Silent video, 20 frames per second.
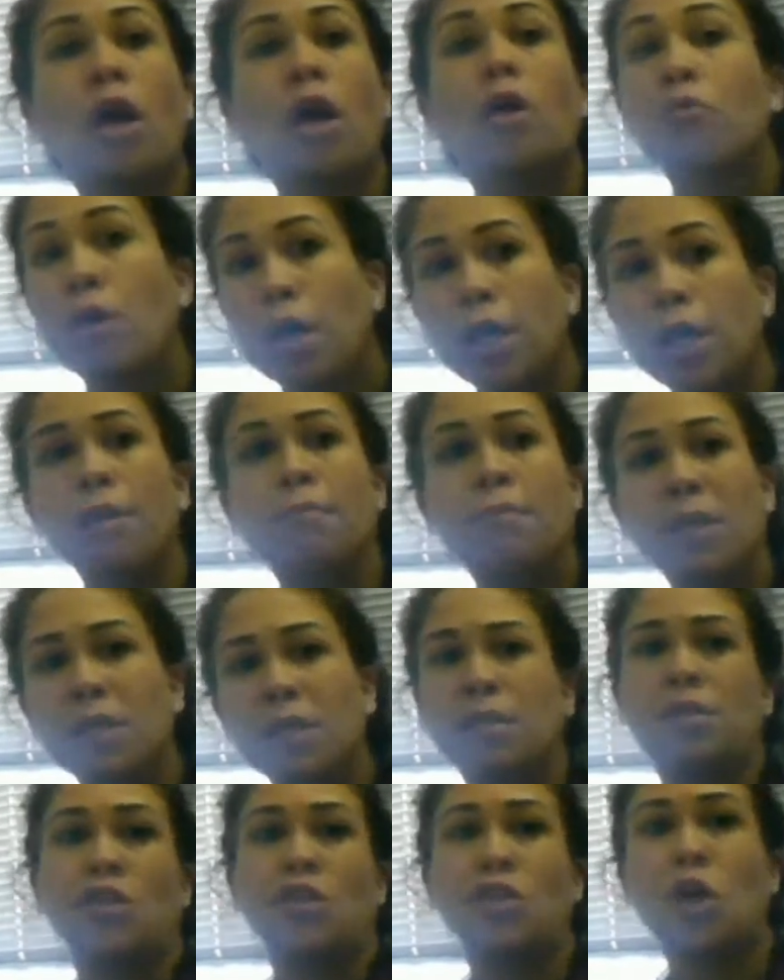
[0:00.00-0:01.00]
Running a
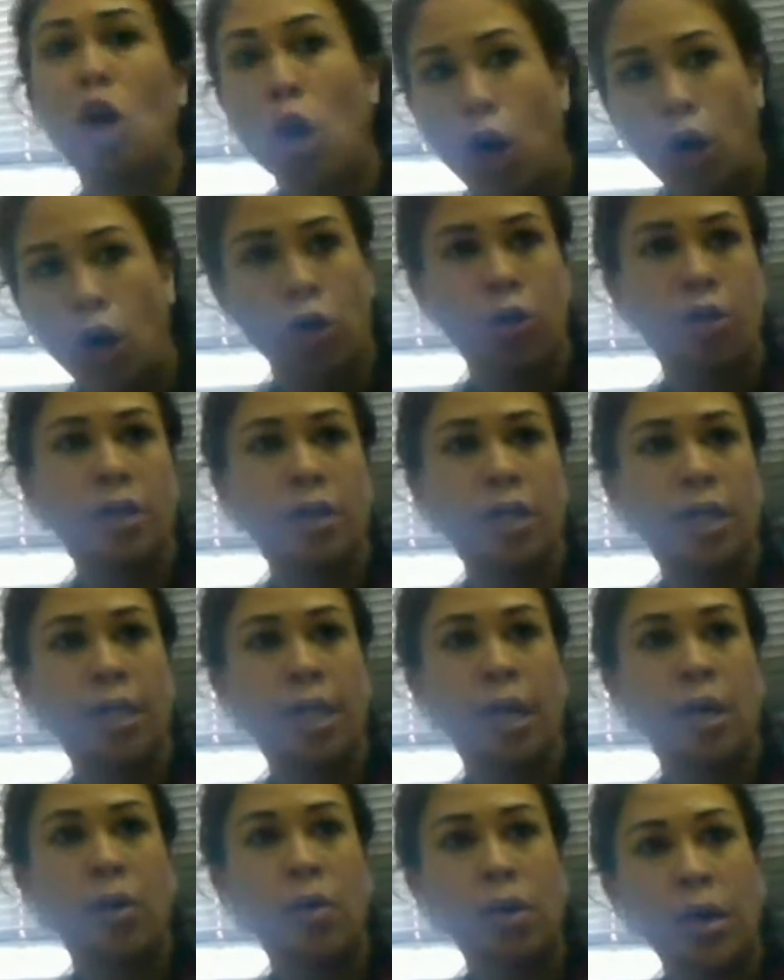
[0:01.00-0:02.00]
business is hard, you
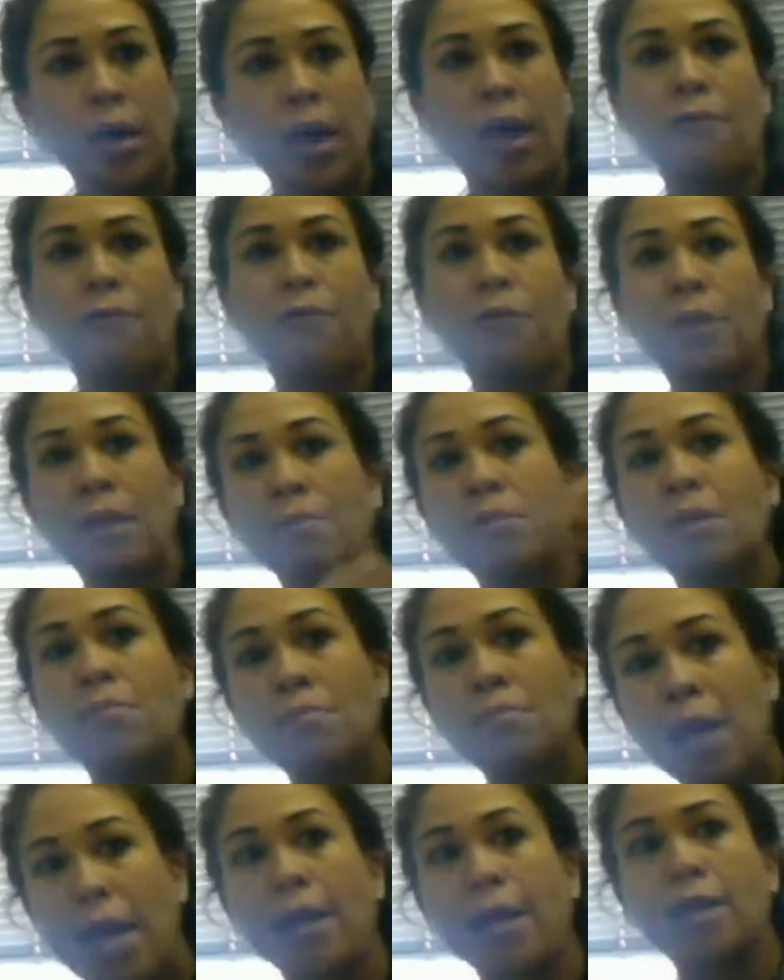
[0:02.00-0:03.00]
know, and for them to
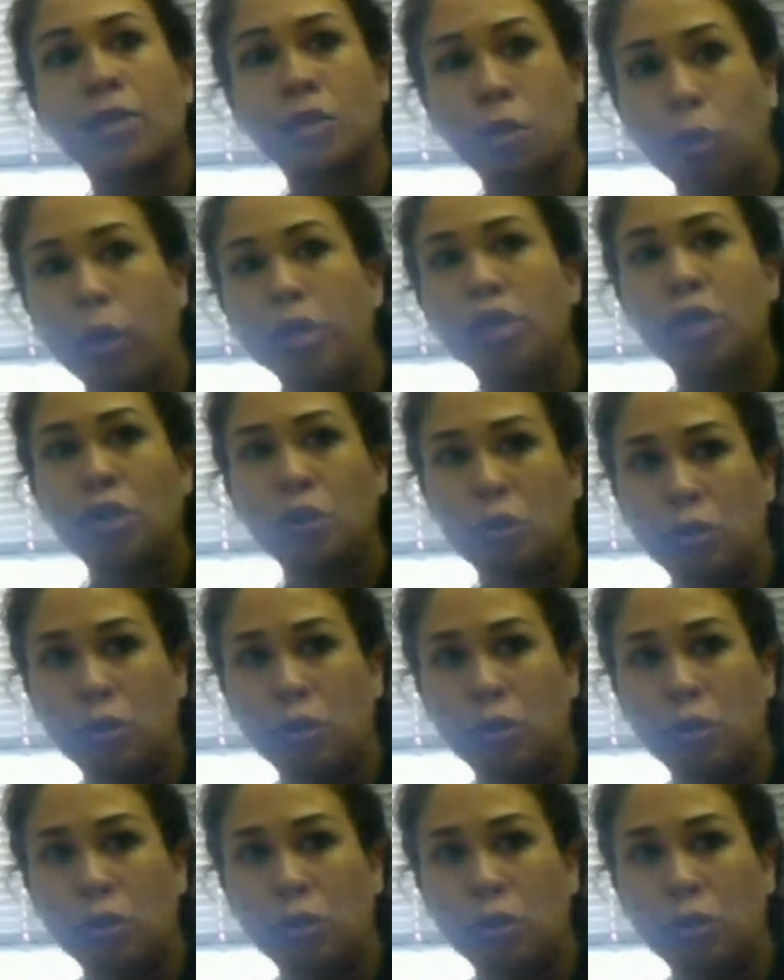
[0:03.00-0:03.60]
make a choice to do